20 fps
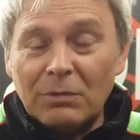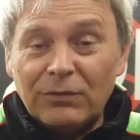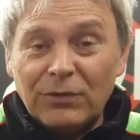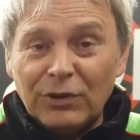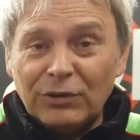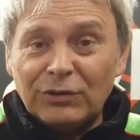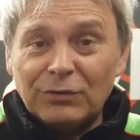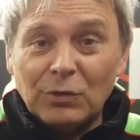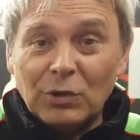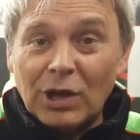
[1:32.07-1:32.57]
But
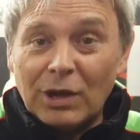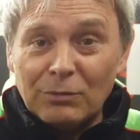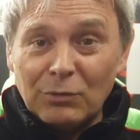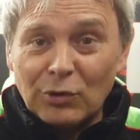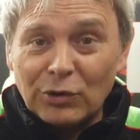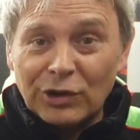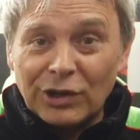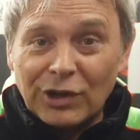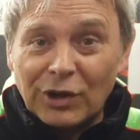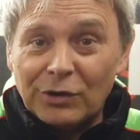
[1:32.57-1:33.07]
first of all, I'm
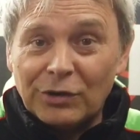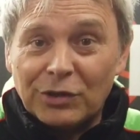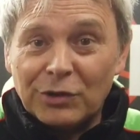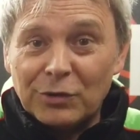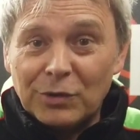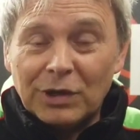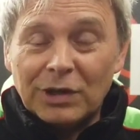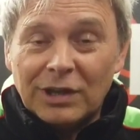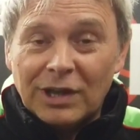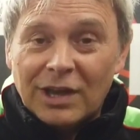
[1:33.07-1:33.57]
not going to go
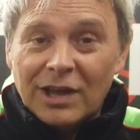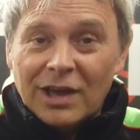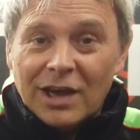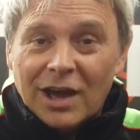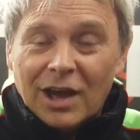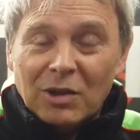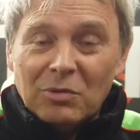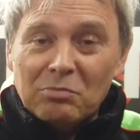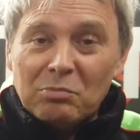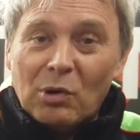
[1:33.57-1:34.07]
through a
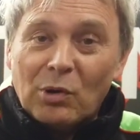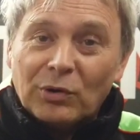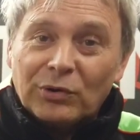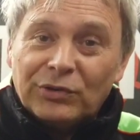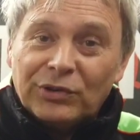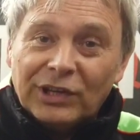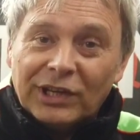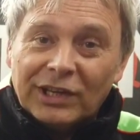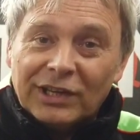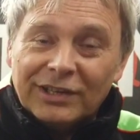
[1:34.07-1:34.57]

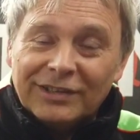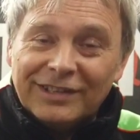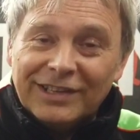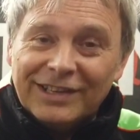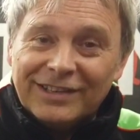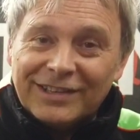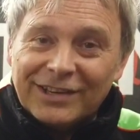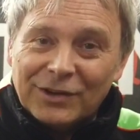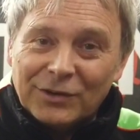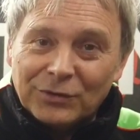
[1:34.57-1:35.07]
unboxing and the
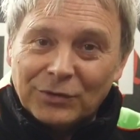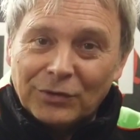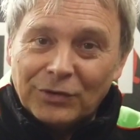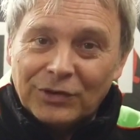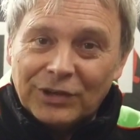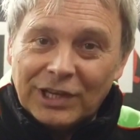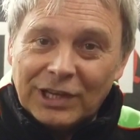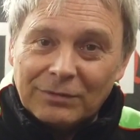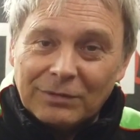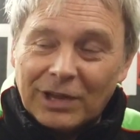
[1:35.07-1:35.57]
details of
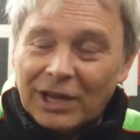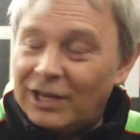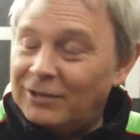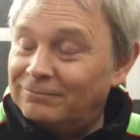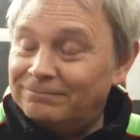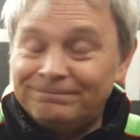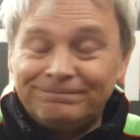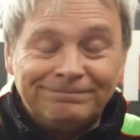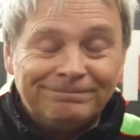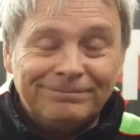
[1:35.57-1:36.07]
the
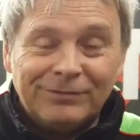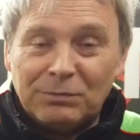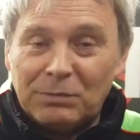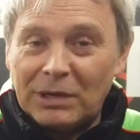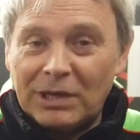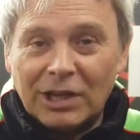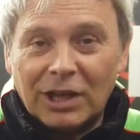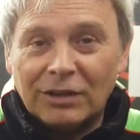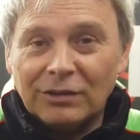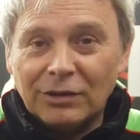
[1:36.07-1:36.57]
DMK. It's
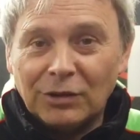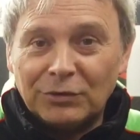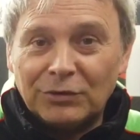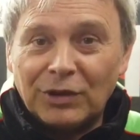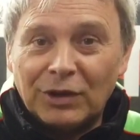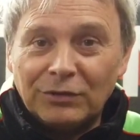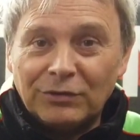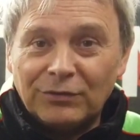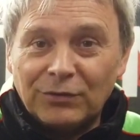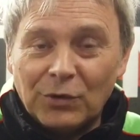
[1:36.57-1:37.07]
been done
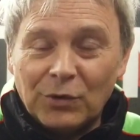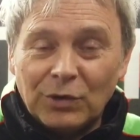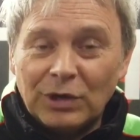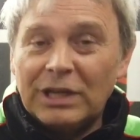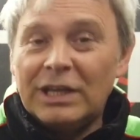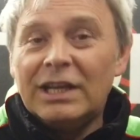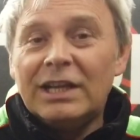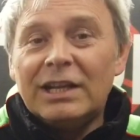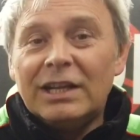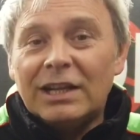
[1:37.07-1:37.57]
lots of times
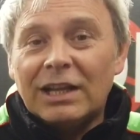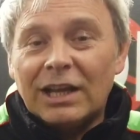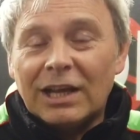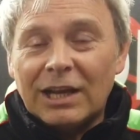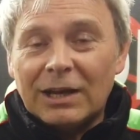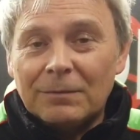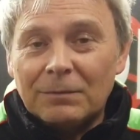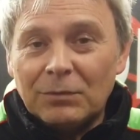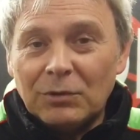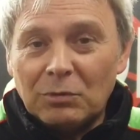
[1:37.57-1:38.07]
before.
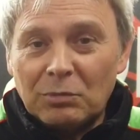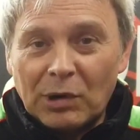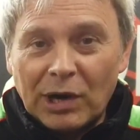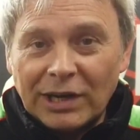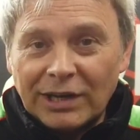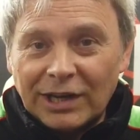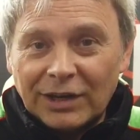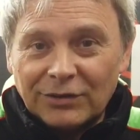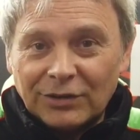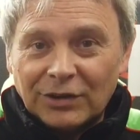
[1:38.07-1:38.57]
The
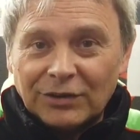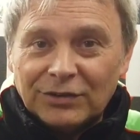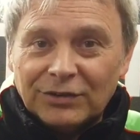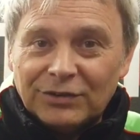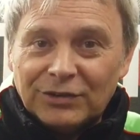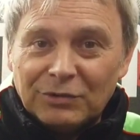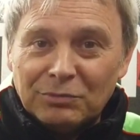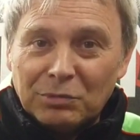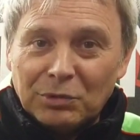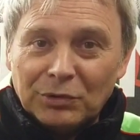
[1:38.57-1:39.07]
breakdown's nice
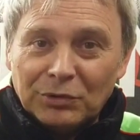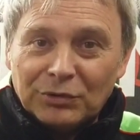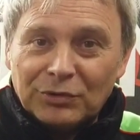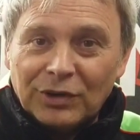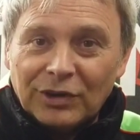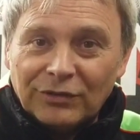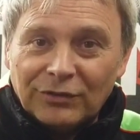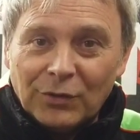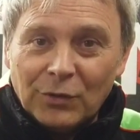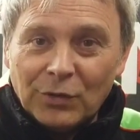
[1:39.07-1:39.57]
and simple and
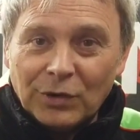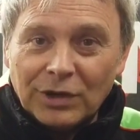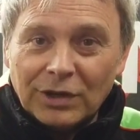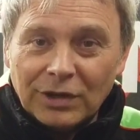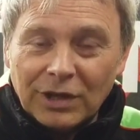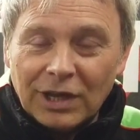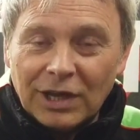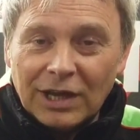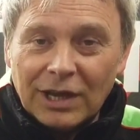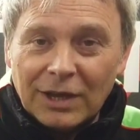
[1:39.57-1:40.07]
straightforward,
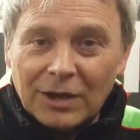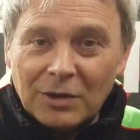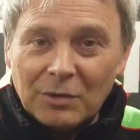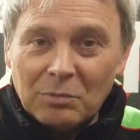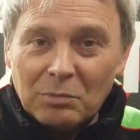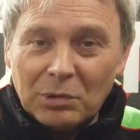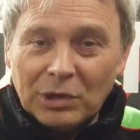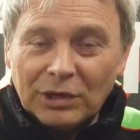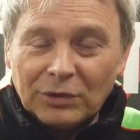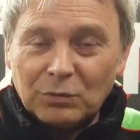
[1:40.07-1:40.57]

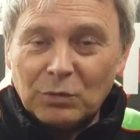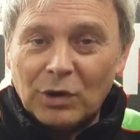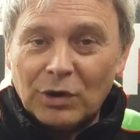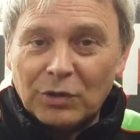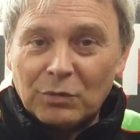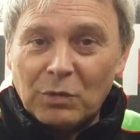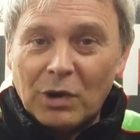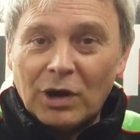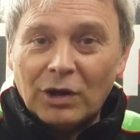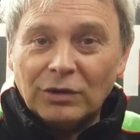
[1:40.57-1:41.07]
but it's
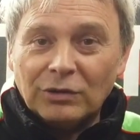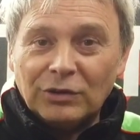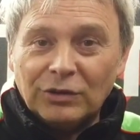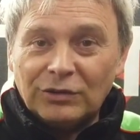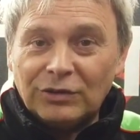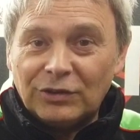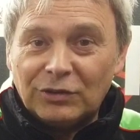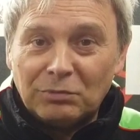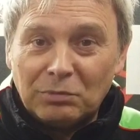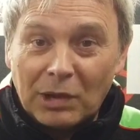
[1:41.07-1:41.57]
worthwhile
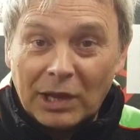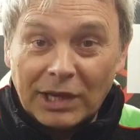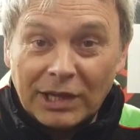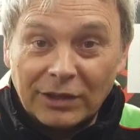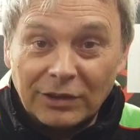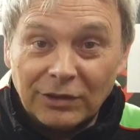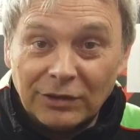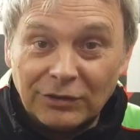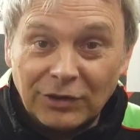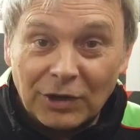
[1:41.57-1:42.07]
just
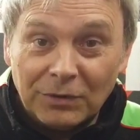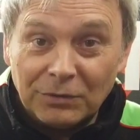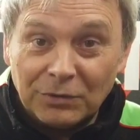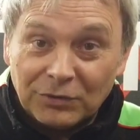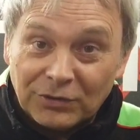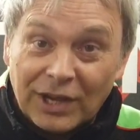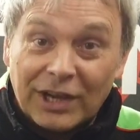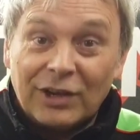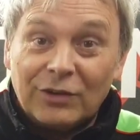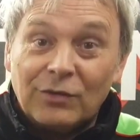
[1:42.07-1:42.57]
explaining in terms
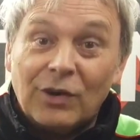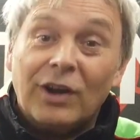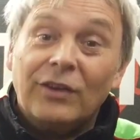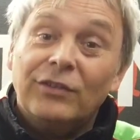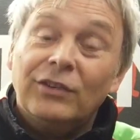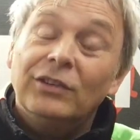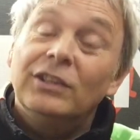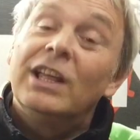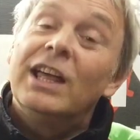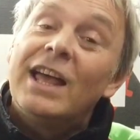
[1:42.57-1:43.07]
of standard
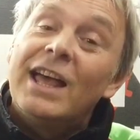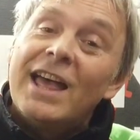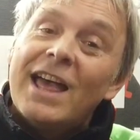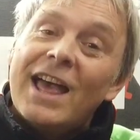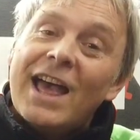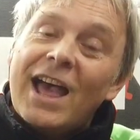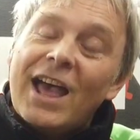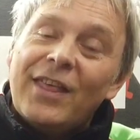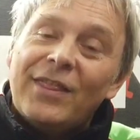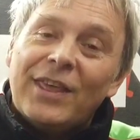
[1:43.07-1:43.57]
rifle
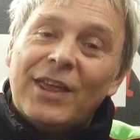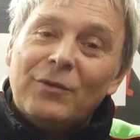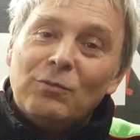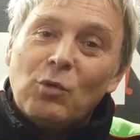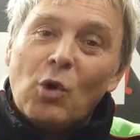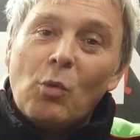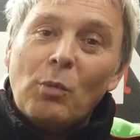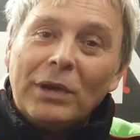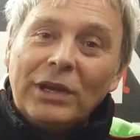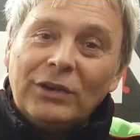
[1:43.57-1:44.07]
and then
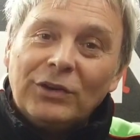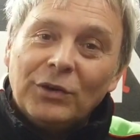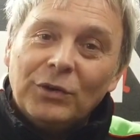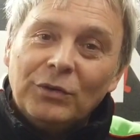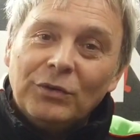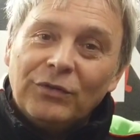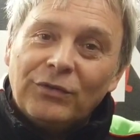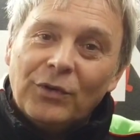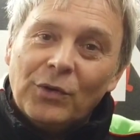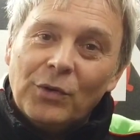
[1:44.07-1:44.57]
what we
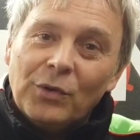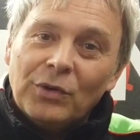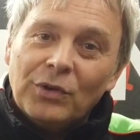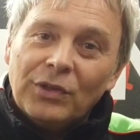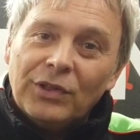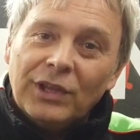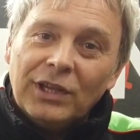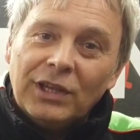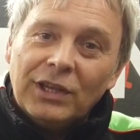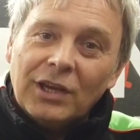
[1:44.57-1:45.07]
do for
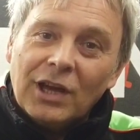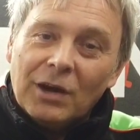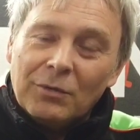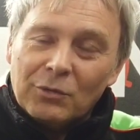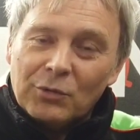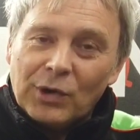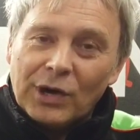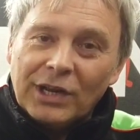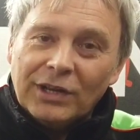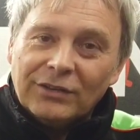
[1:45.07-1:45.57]
the
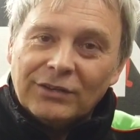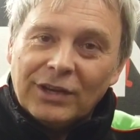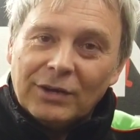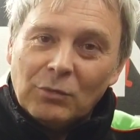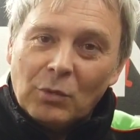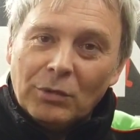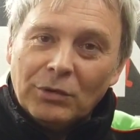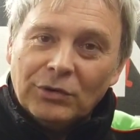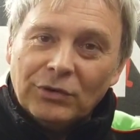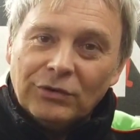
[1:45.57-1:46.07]
upgrades
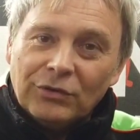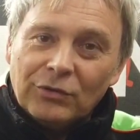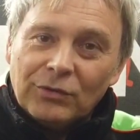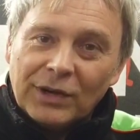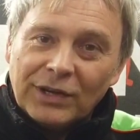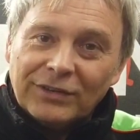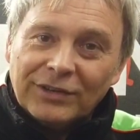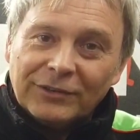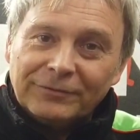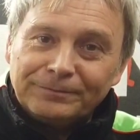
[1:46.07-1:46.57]
and what we do for
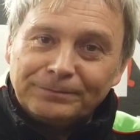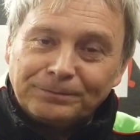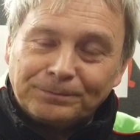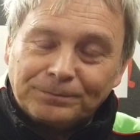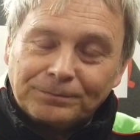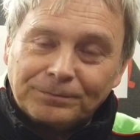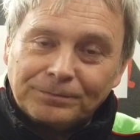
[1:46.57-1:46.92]
racing,